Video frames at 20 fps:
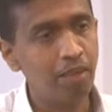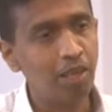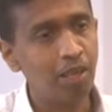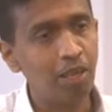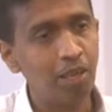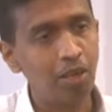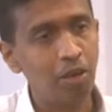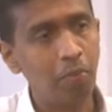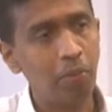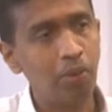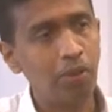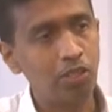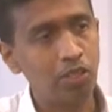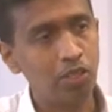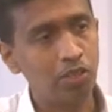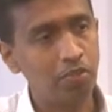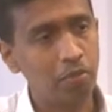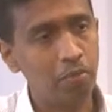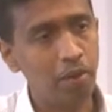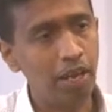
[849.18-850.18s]
reputation
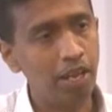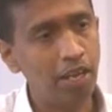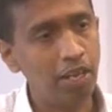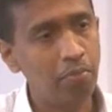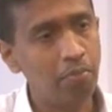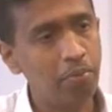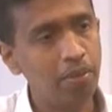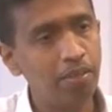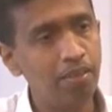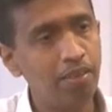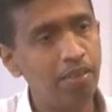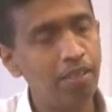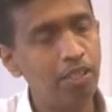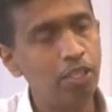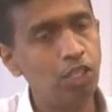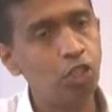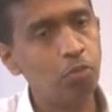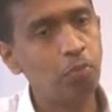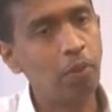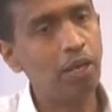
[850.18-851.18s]
of the management,
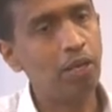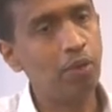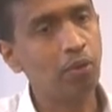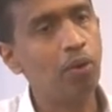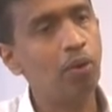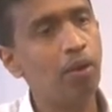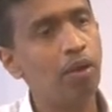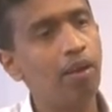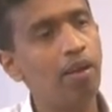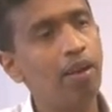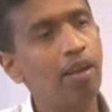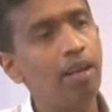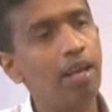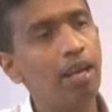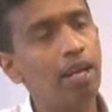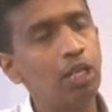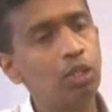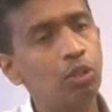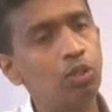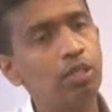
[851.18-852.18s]
despite all.
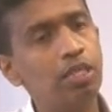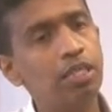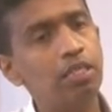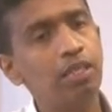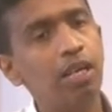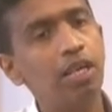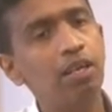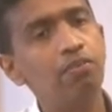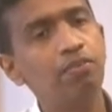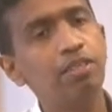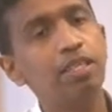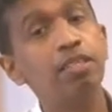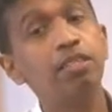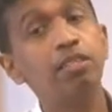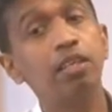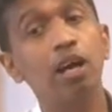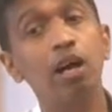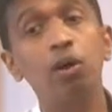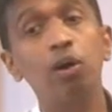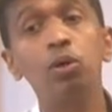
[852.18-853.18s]
So these kind of things
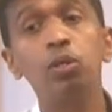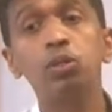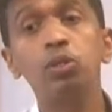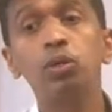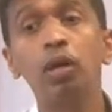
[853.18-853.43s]
are also